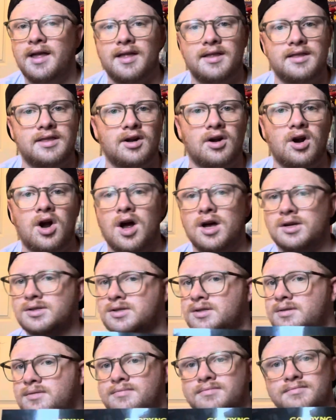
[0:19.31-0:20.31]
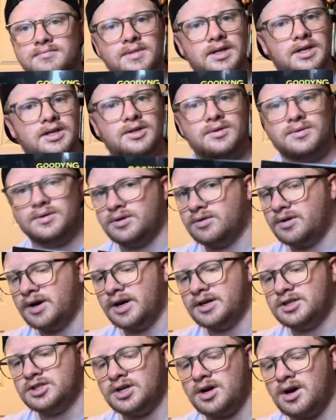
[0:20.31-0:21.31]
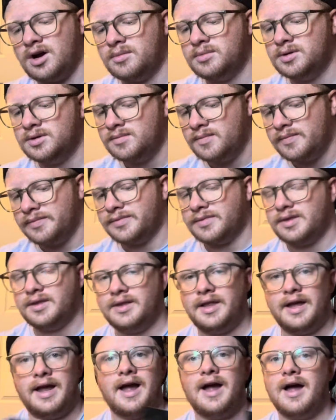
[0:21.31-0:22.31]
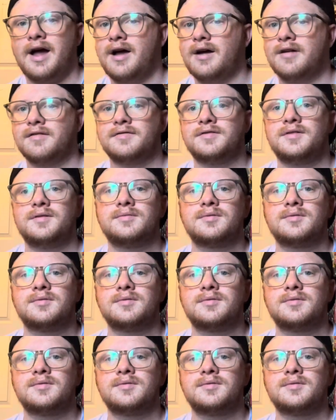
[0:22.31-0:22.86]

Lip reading: They're awesome. They do a great job. They have